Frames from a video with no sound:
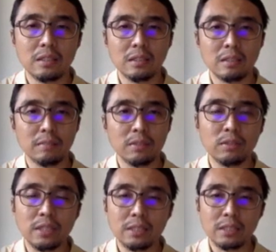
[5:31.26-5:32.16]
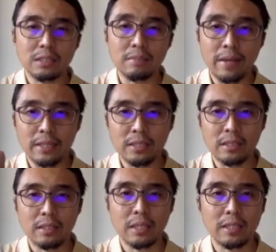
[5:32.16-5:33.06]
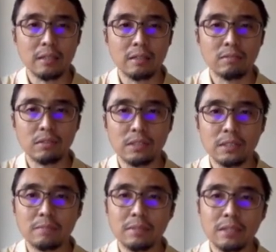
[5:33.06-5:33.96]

I mean, you can just imagine that, for example,